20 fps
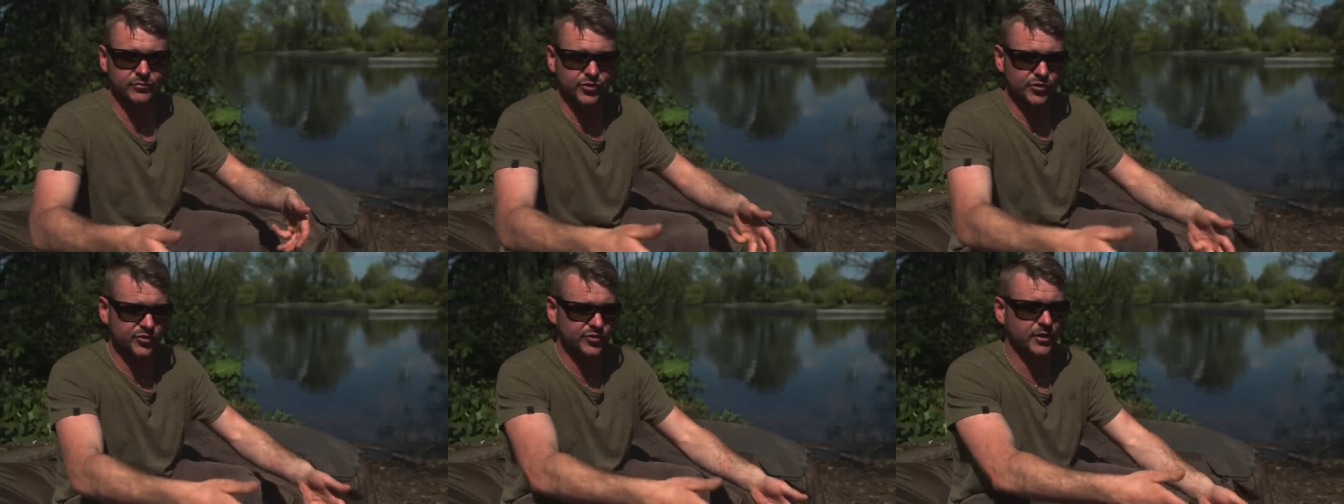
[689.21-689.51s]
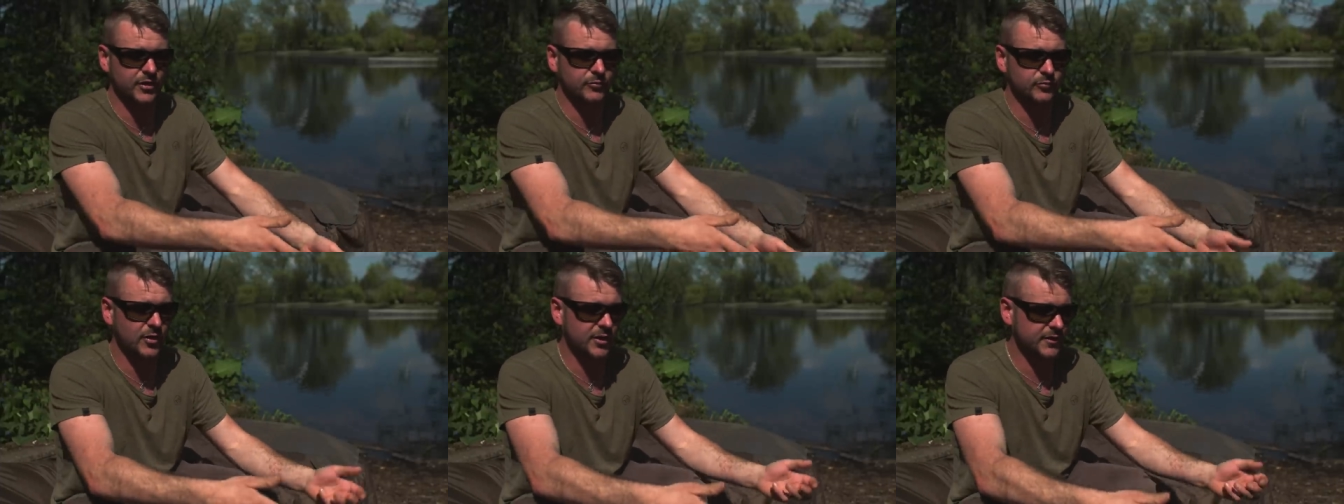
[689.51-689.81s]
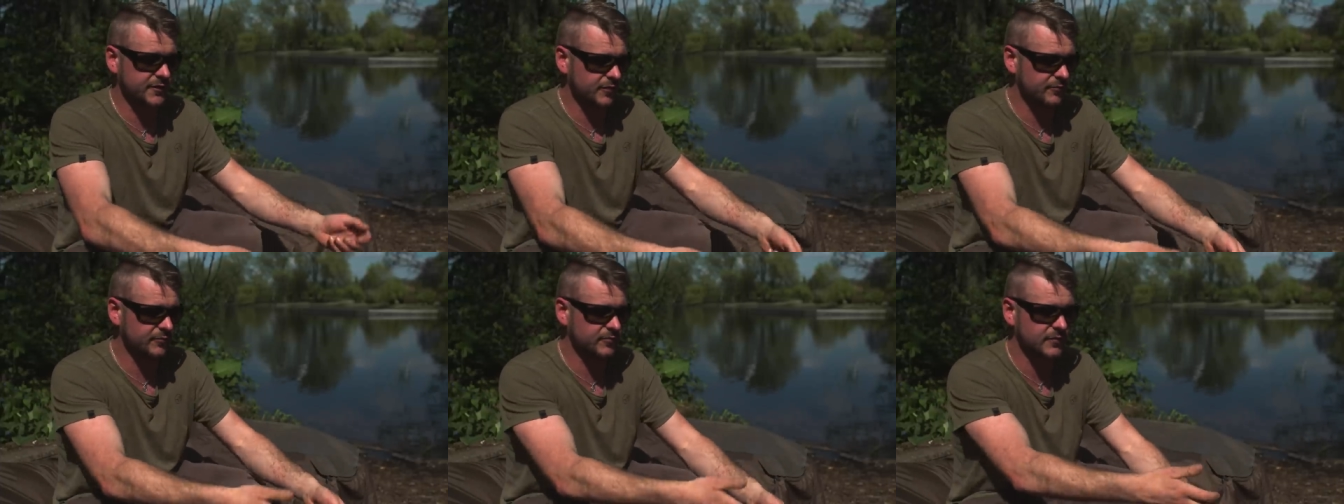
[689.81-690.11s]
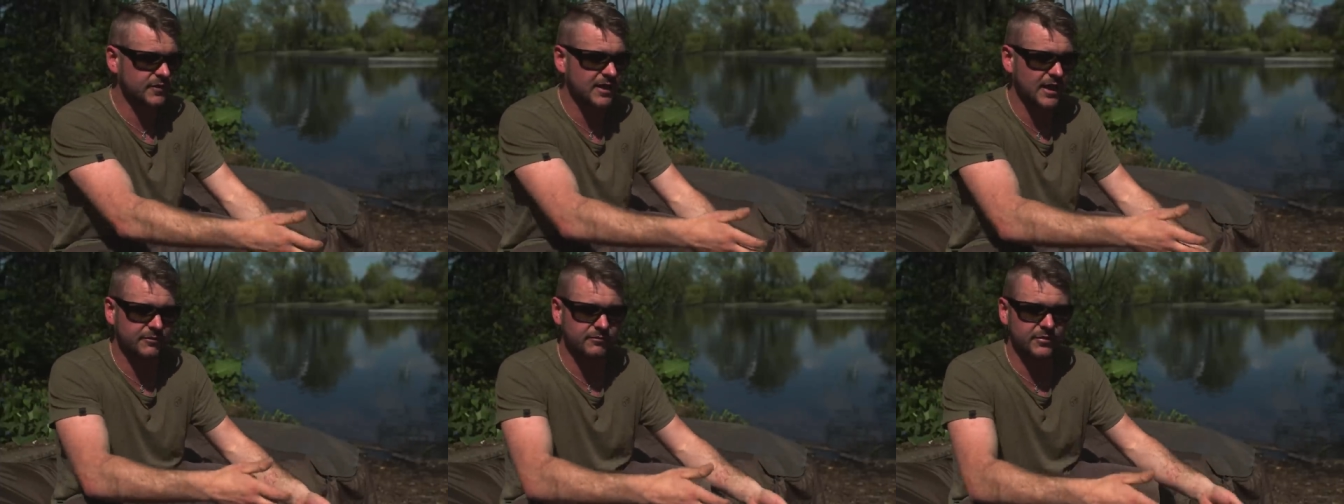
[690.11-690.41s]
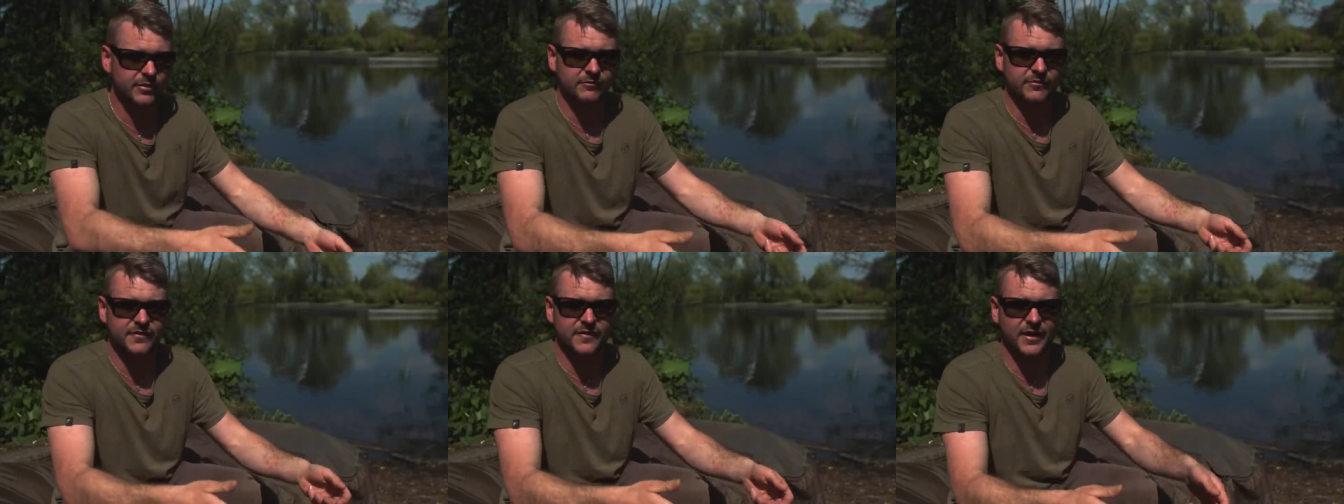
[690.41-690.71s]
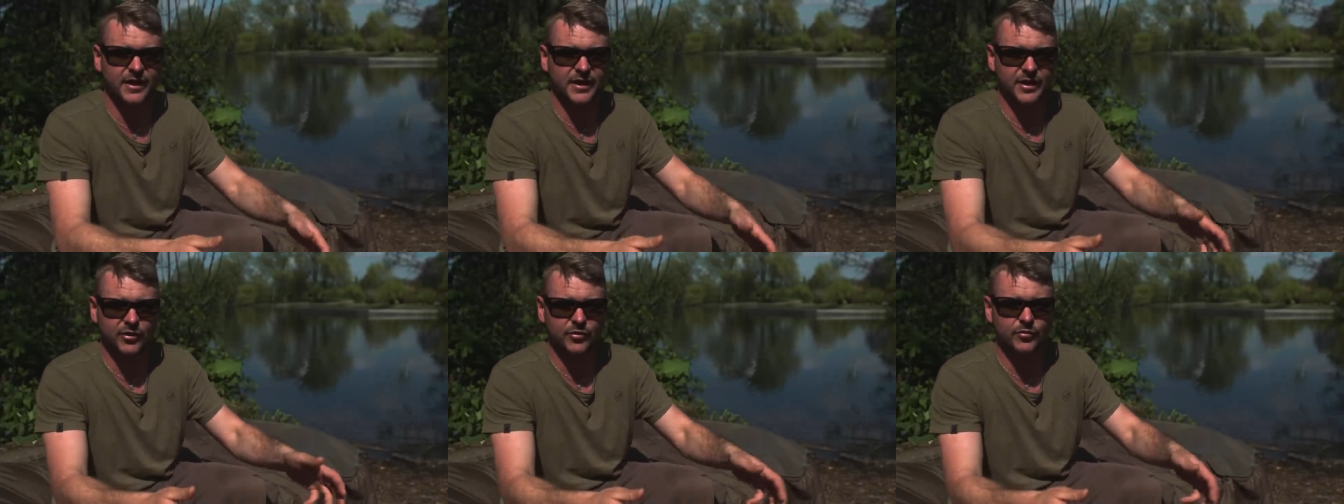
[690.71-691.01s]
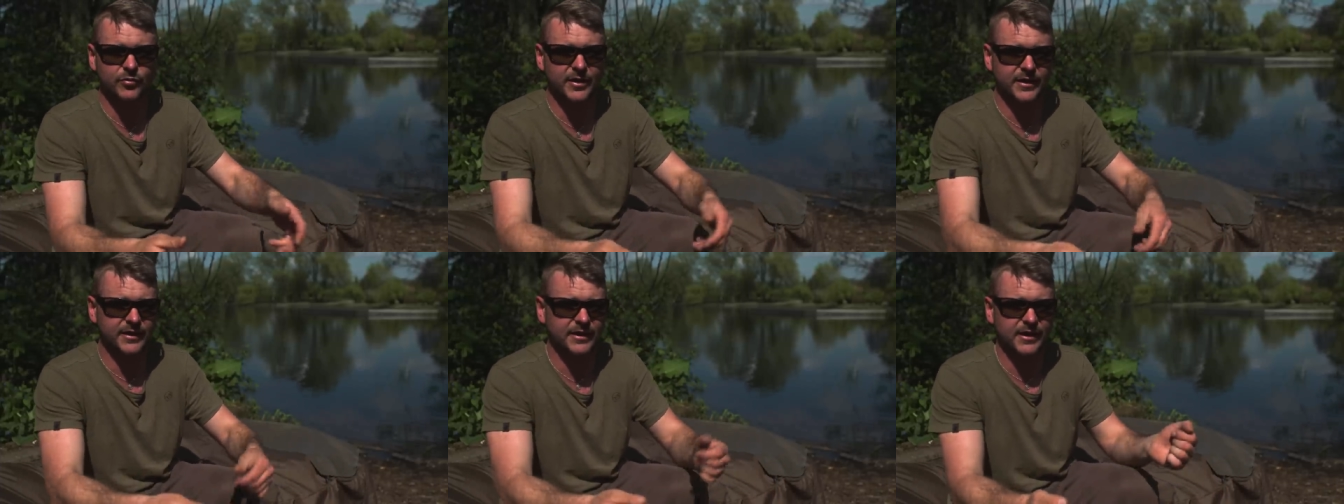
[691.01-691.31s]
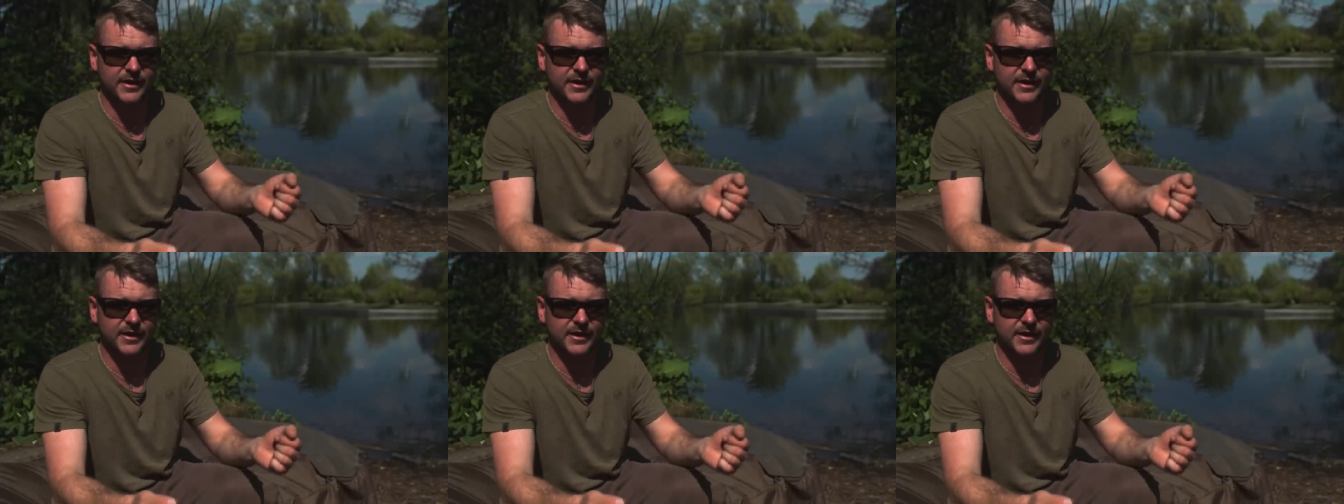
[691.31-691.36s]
just wanted to get her in the retainer quick,